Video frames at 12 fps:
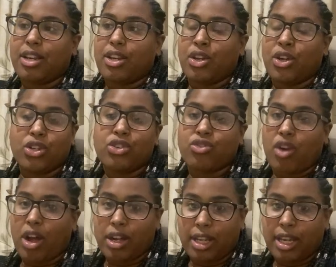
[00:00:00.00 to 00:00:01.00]
you're
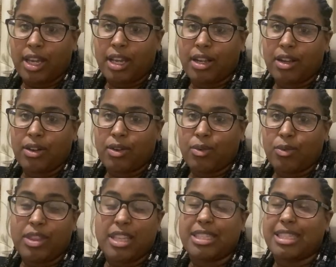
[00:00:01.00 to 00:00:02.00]
struggling
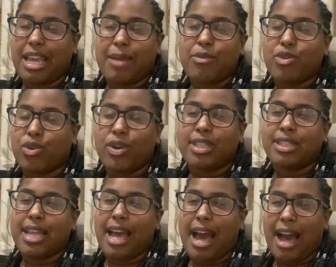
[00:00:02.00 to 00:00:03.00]
with the same thoughts
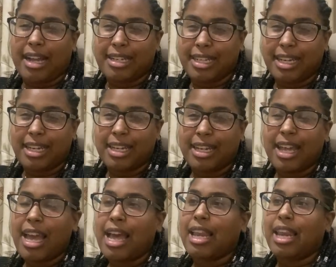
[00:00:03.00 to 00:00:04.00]
that I did,
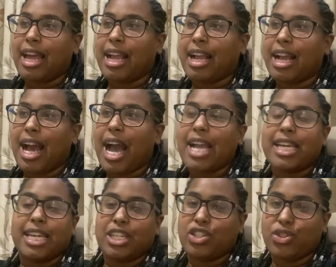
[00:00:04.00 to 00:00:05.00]
like, I
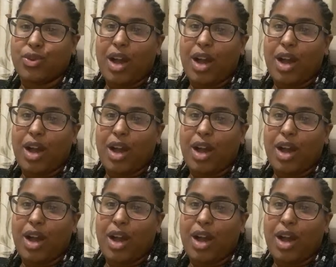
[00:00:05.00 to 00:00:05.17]
get you.